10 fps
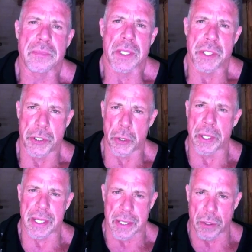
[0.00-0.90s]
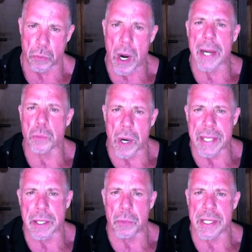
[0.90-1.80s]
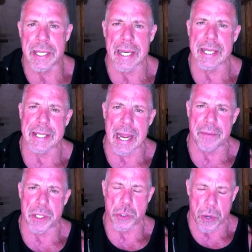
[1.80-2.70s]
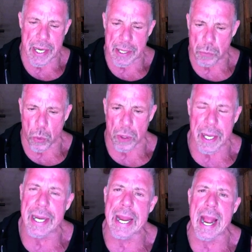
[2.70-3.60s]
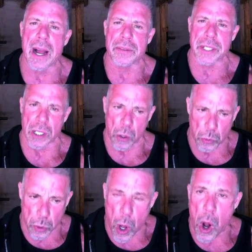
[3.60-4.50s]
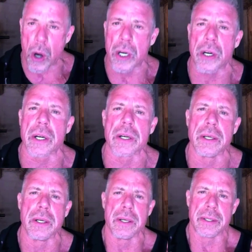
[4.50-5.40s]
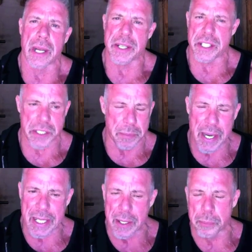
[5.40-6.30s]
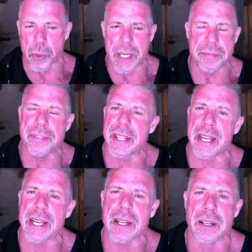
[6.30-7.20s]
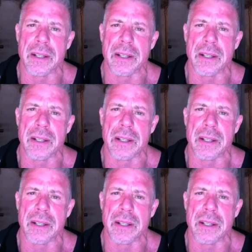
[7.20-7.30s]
to do it in the right way that we did it, to have the training more laid out, to go longer, not just to make it a brief thing.